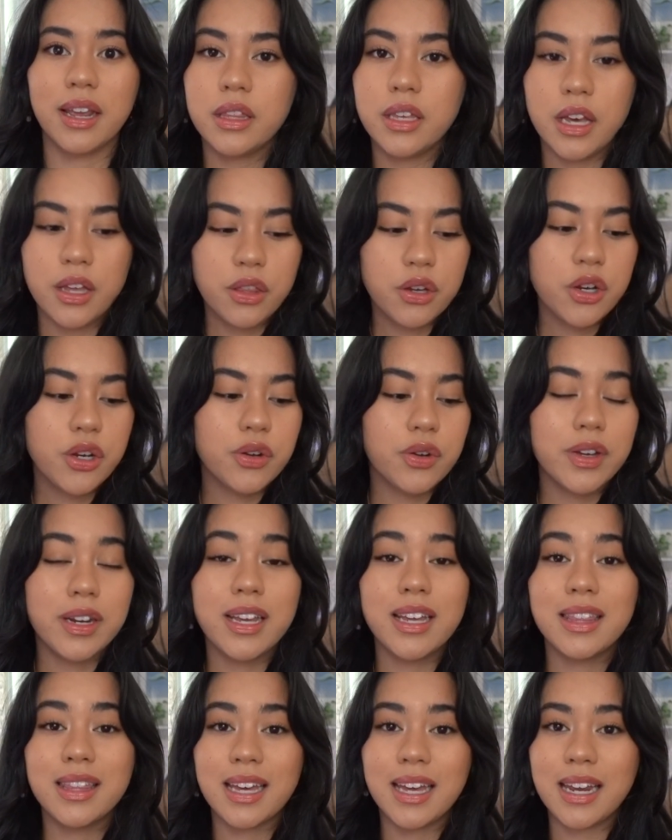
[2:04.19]
The other
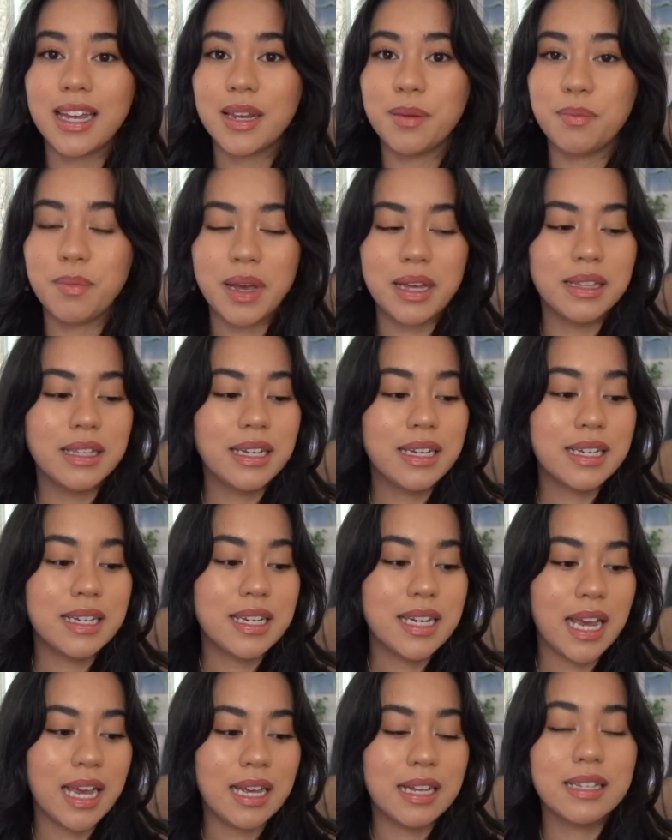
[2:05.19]
ingredient that it mainly
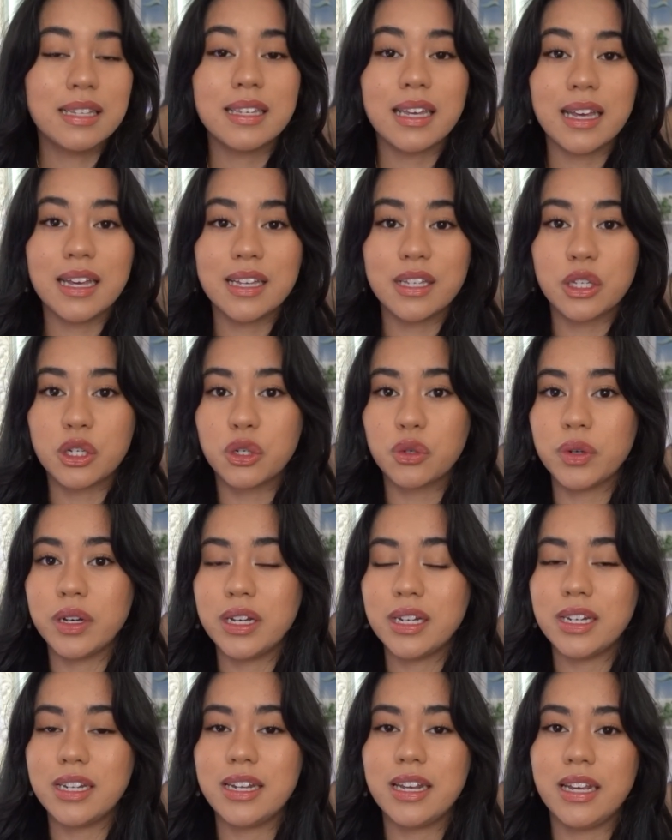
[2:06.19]
contains is
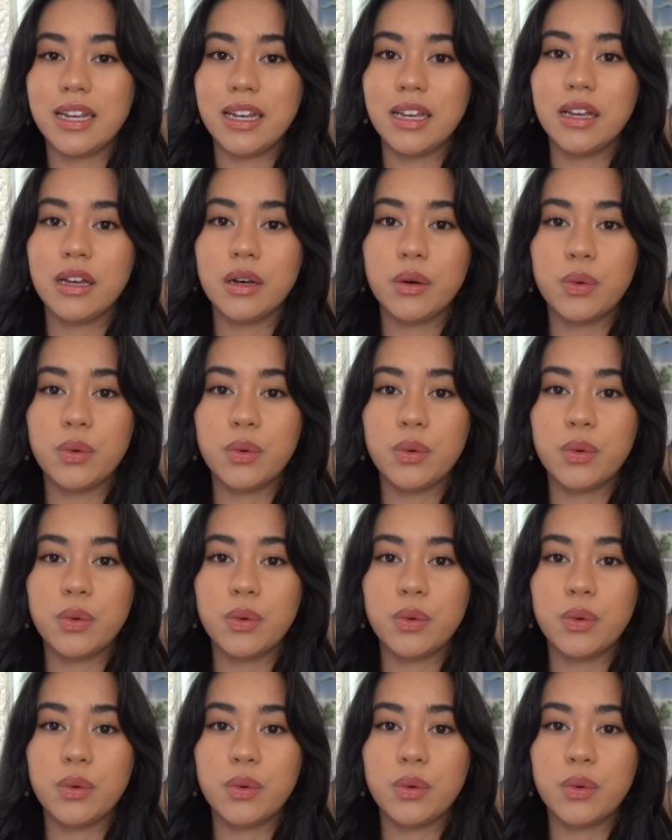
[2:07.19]
green tea,